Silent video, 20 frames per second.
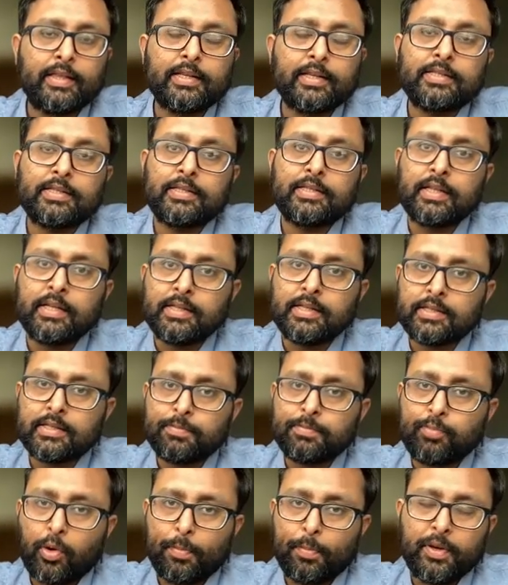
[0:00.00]
This, this
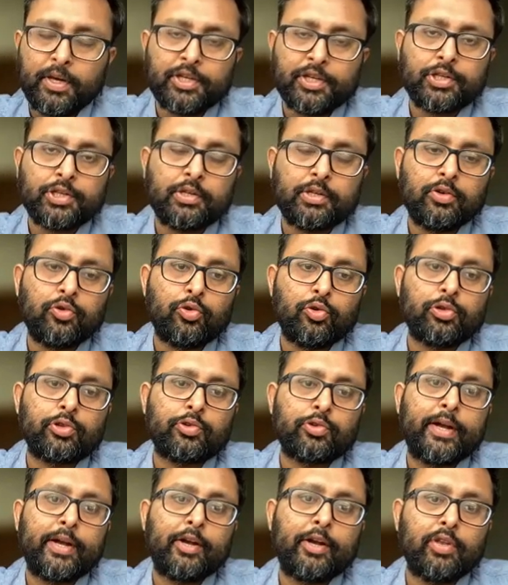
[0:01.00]
population
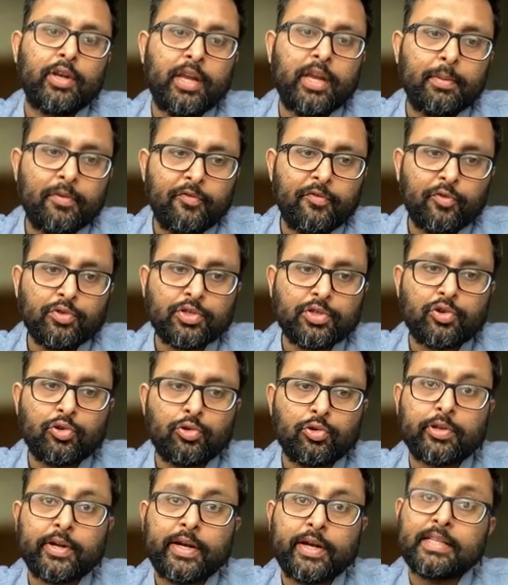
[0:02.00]
growth rate or the labor force
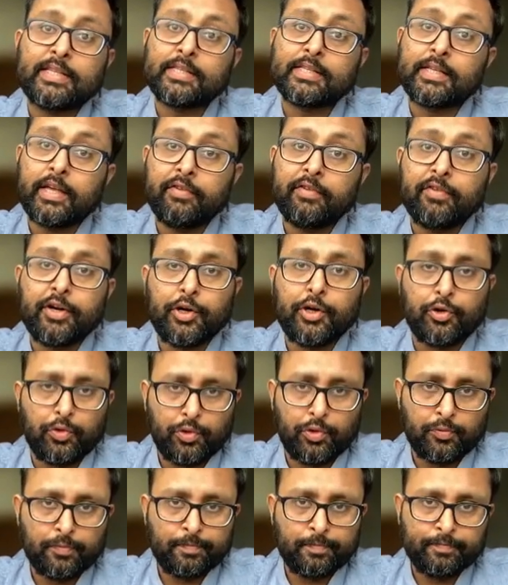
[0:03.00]
growth rate is given to
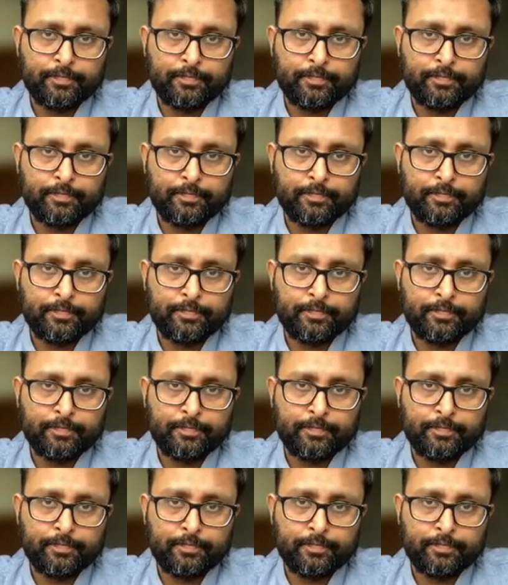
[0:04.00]
you.